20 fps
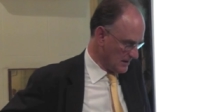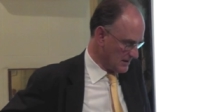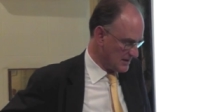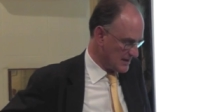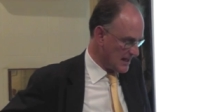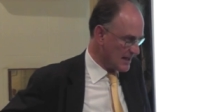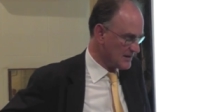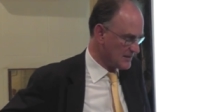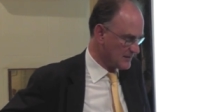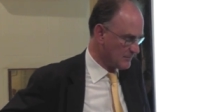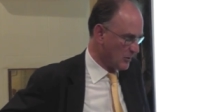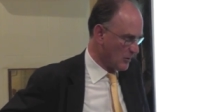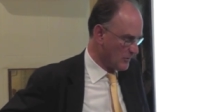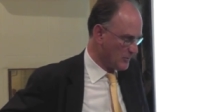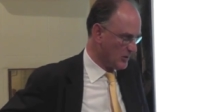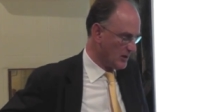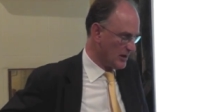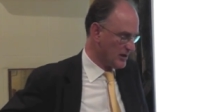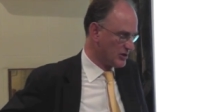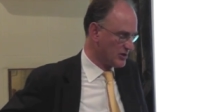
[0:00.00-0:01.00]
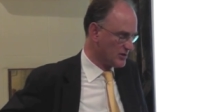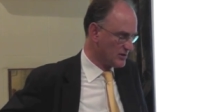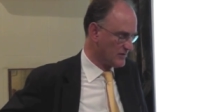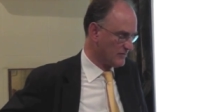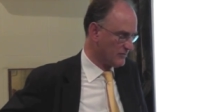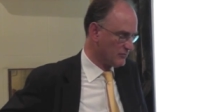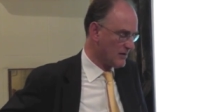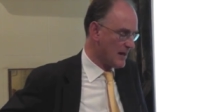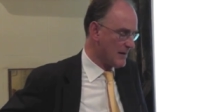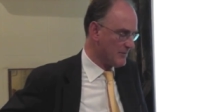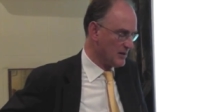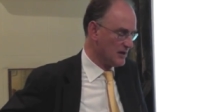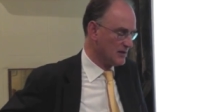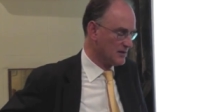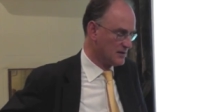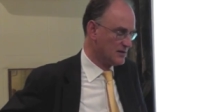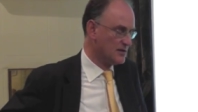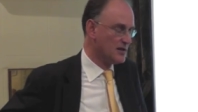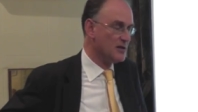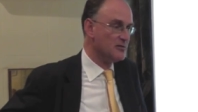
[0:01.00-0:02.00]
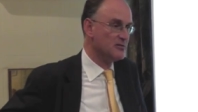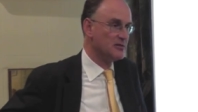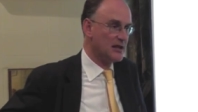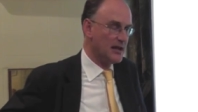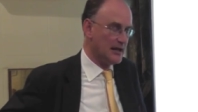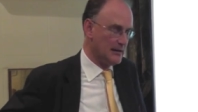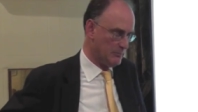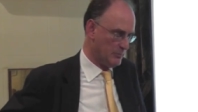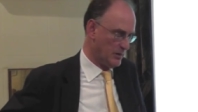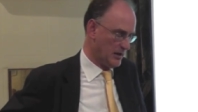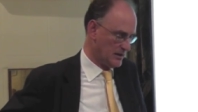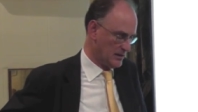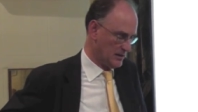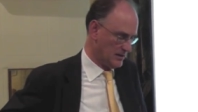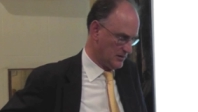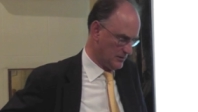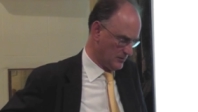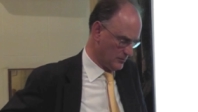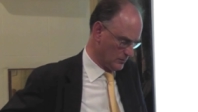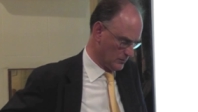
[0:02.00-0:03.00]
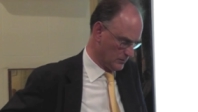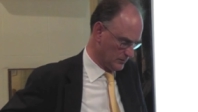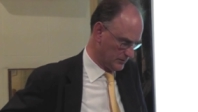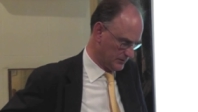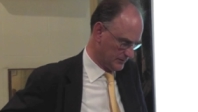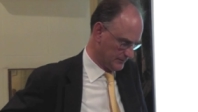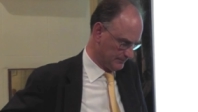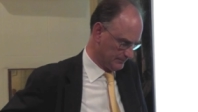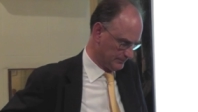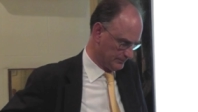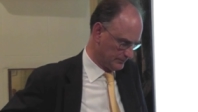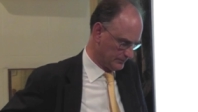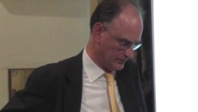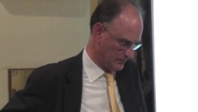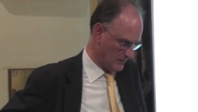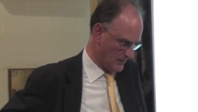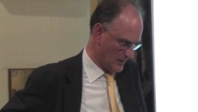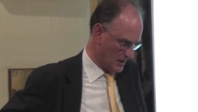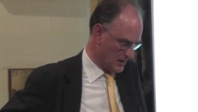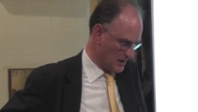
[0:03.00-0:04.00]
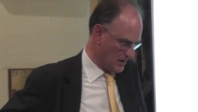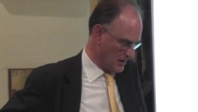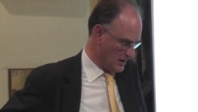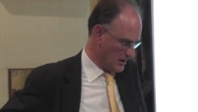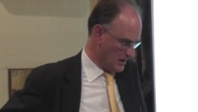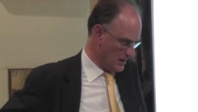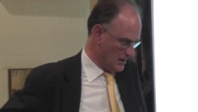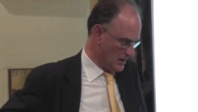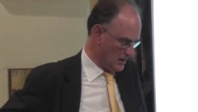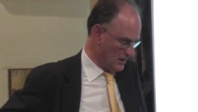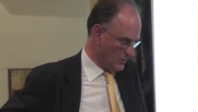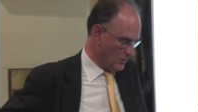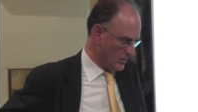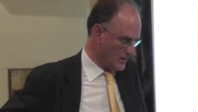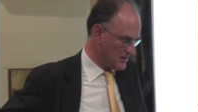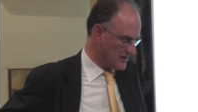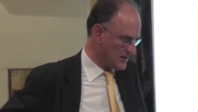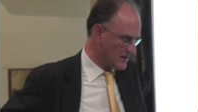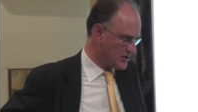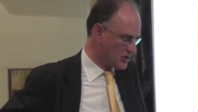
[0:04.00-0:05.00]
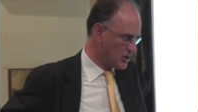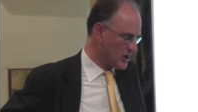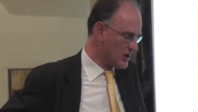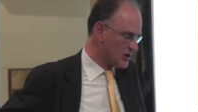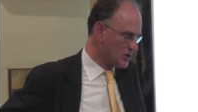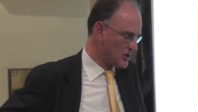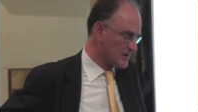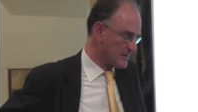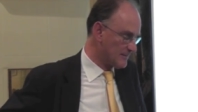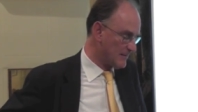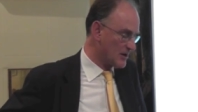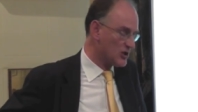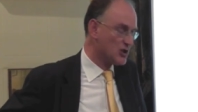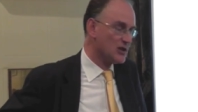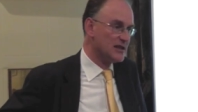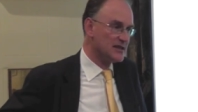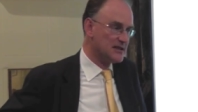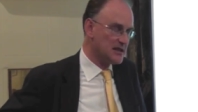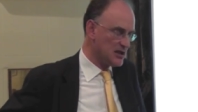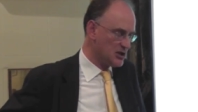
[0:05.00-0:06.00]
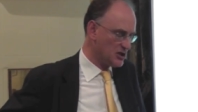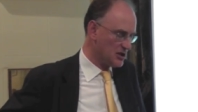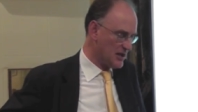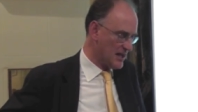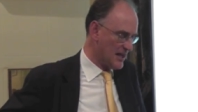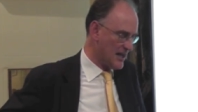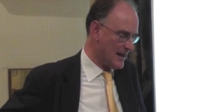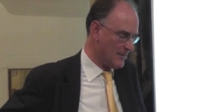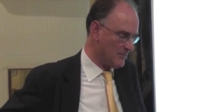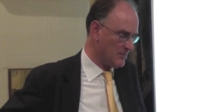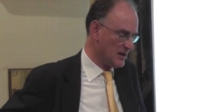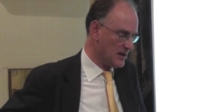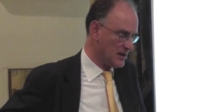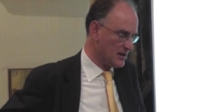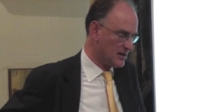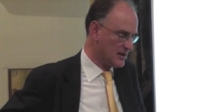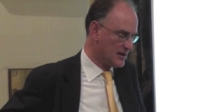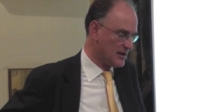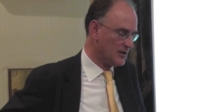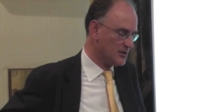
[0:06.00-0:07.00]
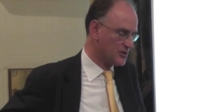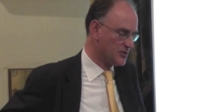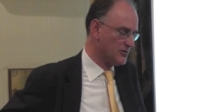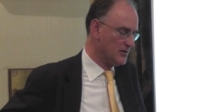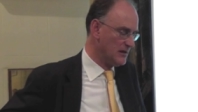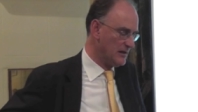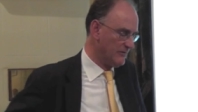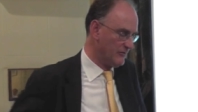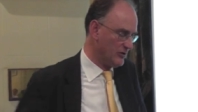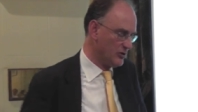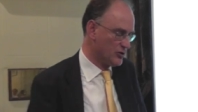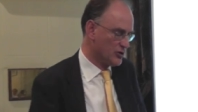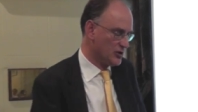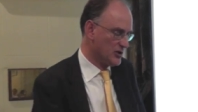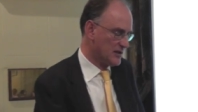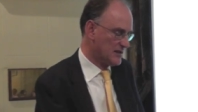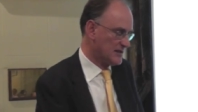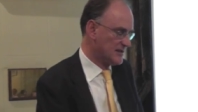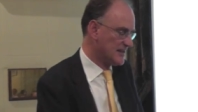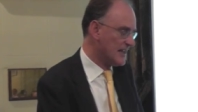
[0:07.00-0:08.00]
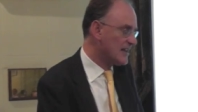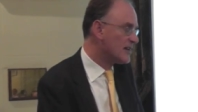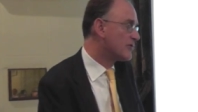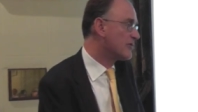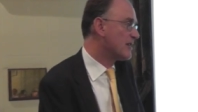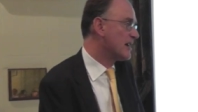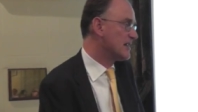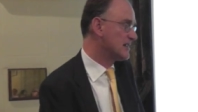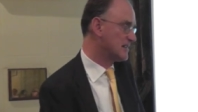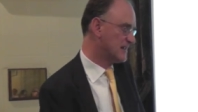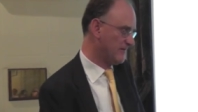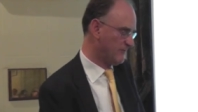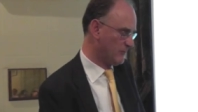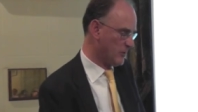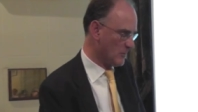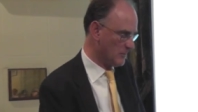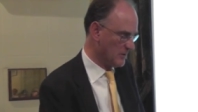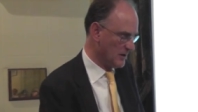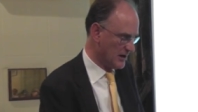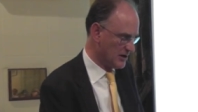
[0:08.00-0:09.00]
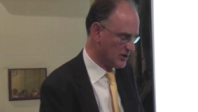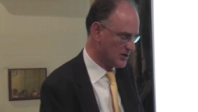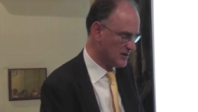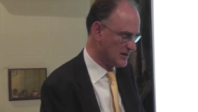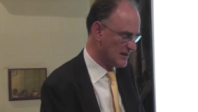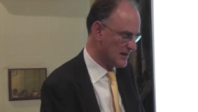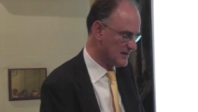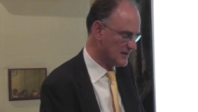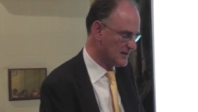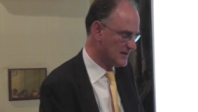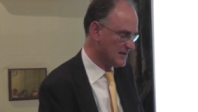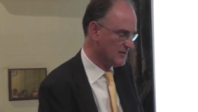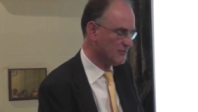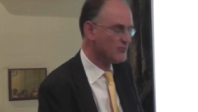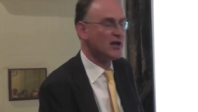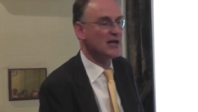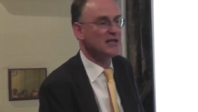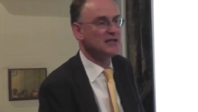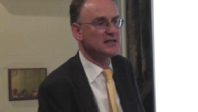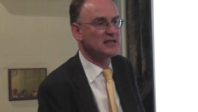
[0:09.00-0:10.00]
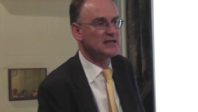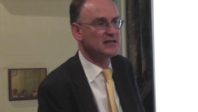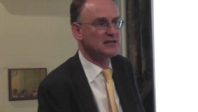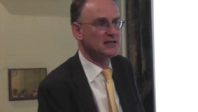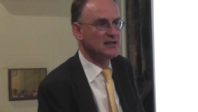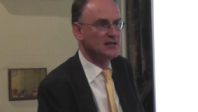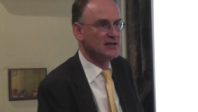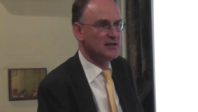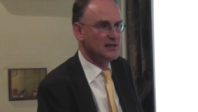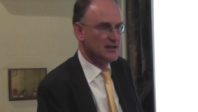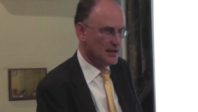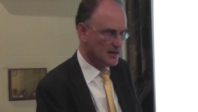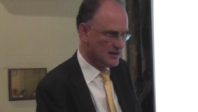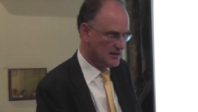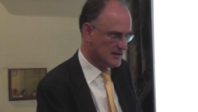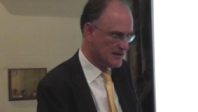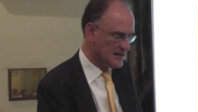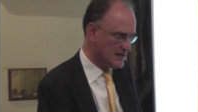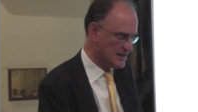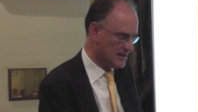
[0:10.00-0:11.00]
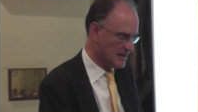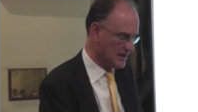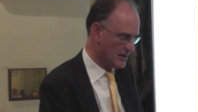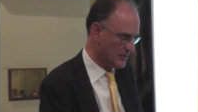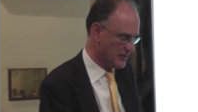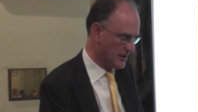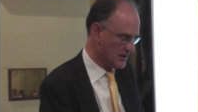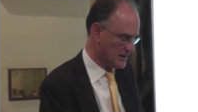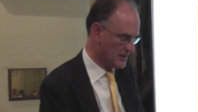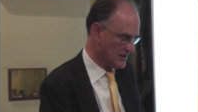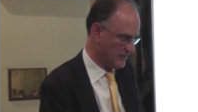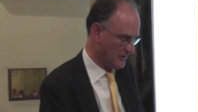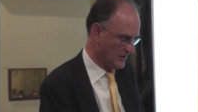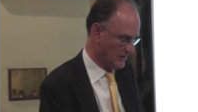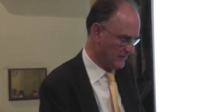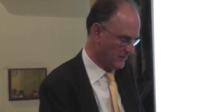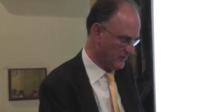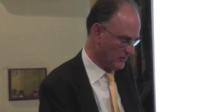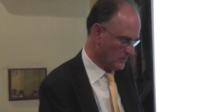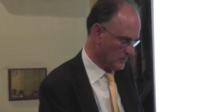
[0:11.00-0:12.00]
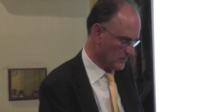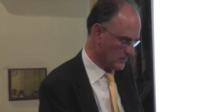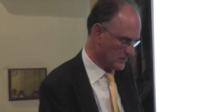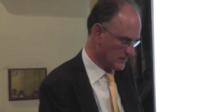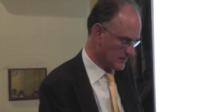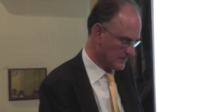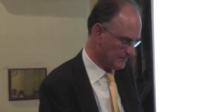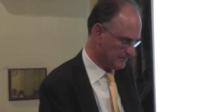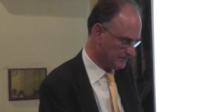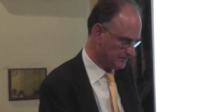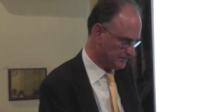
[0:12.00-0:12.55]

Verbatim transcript: Dense populations of rabbits don't get better tools. Once exchange and specialization are happening, cultural evolution accelerates if population density rises and decelerates if it falls.